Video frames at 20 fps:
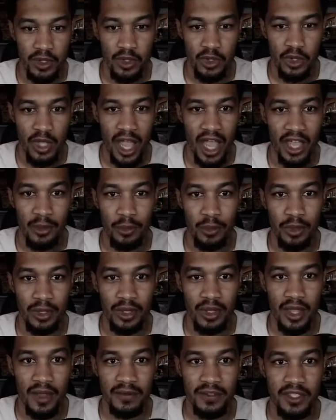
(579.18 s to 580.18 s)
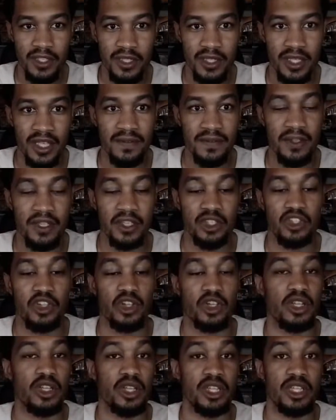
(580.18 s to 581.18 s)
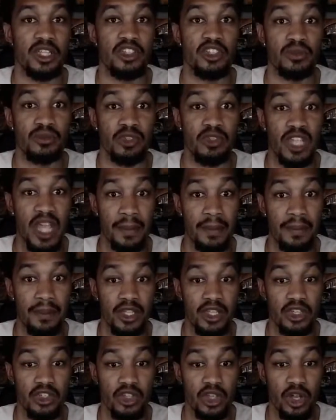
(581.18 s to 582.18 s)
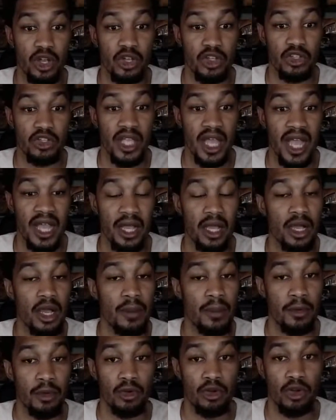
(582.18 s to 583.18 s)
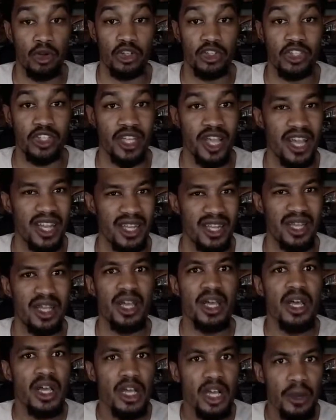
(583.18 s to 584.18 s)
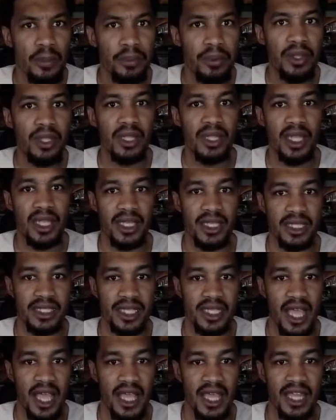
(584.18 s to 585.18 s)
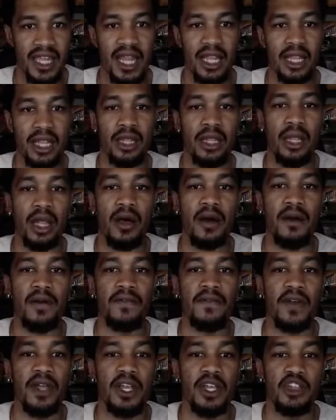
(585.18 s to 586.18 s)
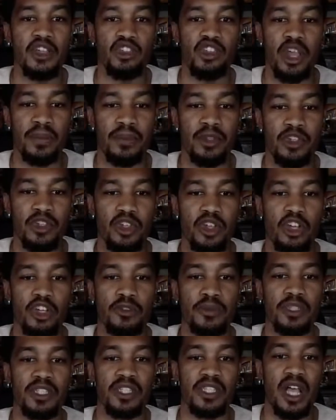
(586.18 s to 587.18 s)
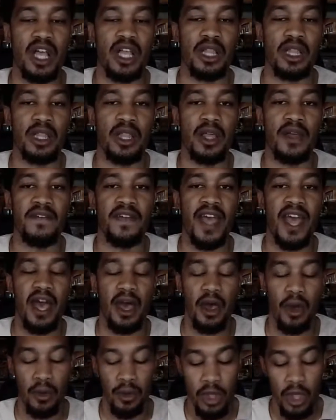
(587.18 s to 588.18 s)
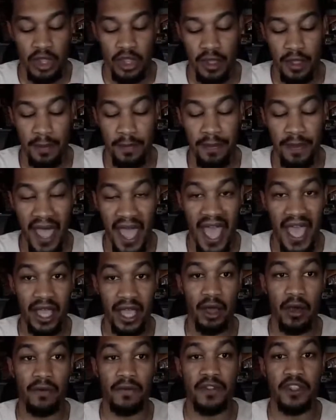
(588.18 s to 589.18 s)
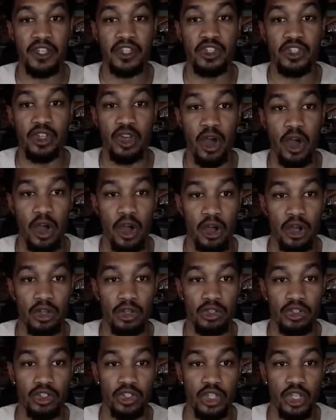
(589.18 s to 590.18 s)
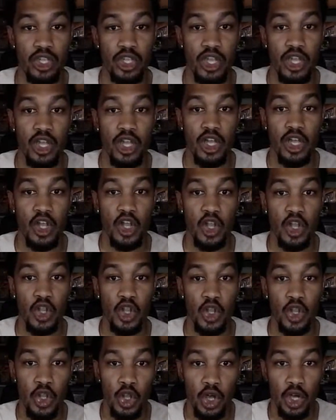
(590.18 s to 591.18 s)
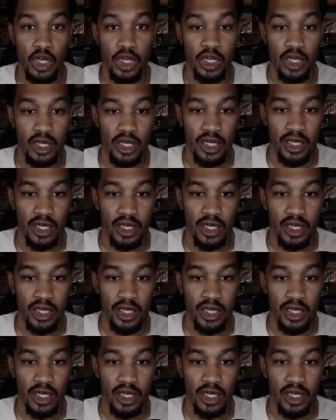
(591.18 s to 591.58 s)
I would love to even start collecting some Japanese cards that I could come across to kind of complete like a set. And I love Japanese cards because I love how the back of these cards look.